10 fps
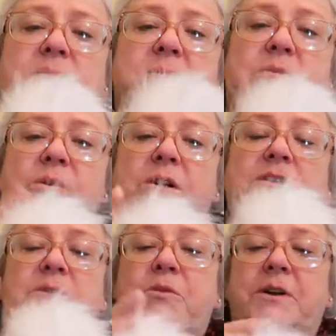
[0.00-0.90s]
bit
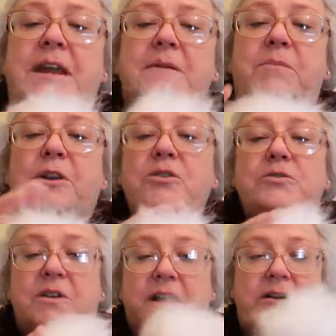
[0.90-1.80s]
more to put a blow
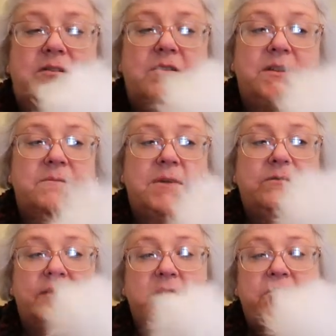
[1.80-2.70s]
dryer on them
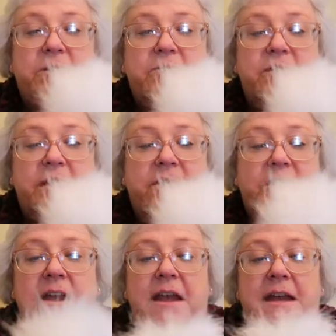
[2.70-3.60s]
and run a blow
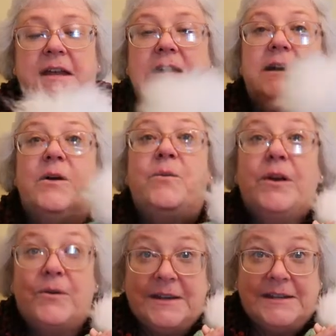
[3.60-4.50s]
dryer.
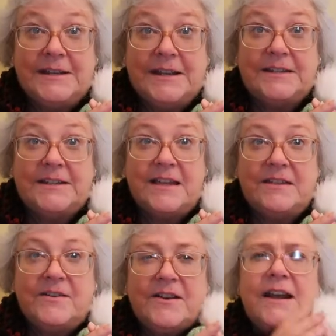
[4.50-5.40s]
We're going to test
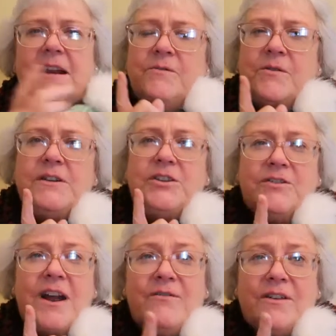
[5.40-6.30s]
that theory and I'm going to
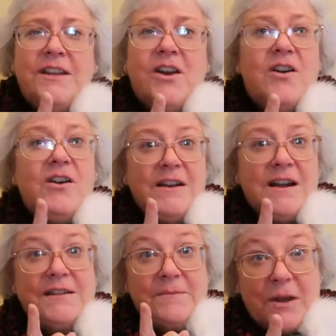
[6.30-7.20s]
try really hard
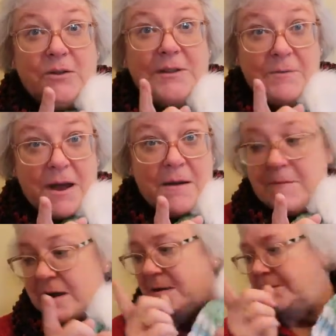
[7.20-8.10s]
not to melt the
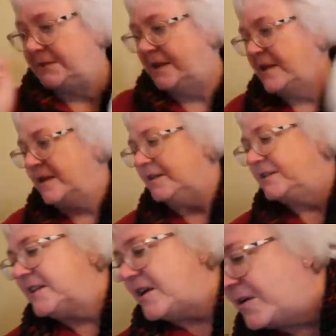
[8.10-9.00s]
pom-poms.
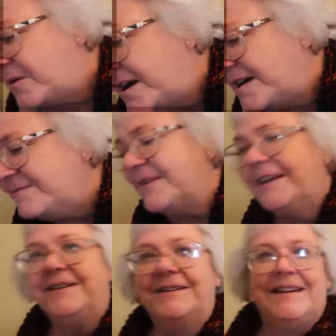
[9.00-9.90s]
So, um,
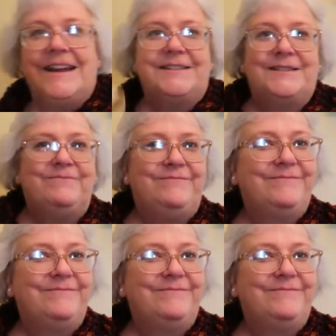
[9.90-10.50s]
yes,